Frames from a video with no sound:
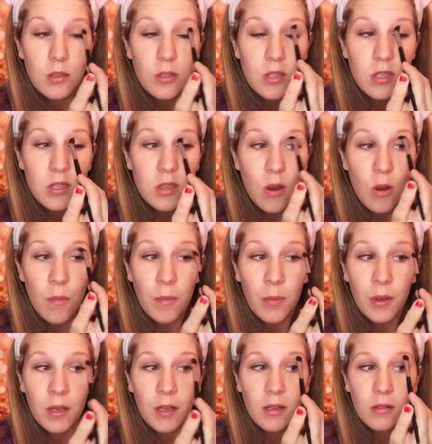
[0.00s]
just don't
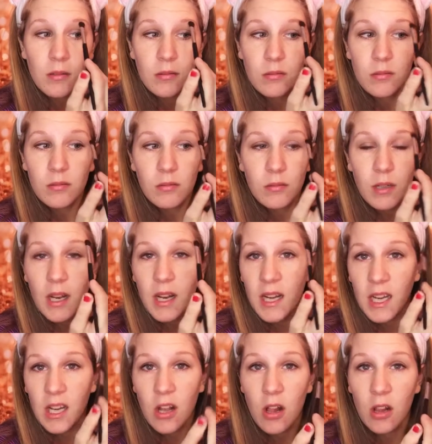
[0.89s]
put
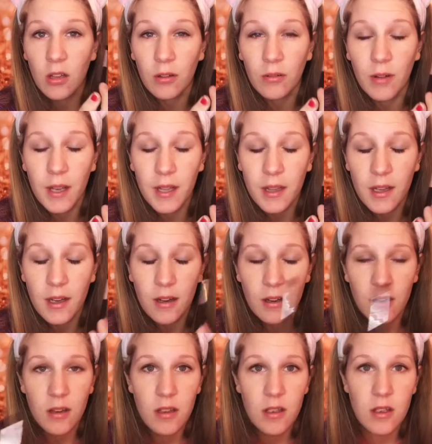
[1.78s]
any color right
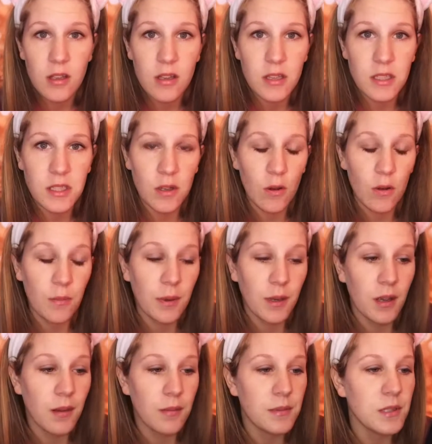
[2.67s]
there. So it
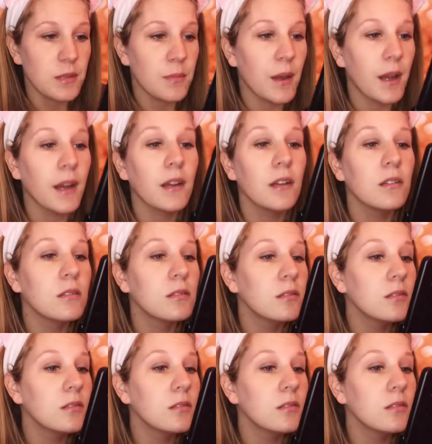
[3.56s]
becomes my...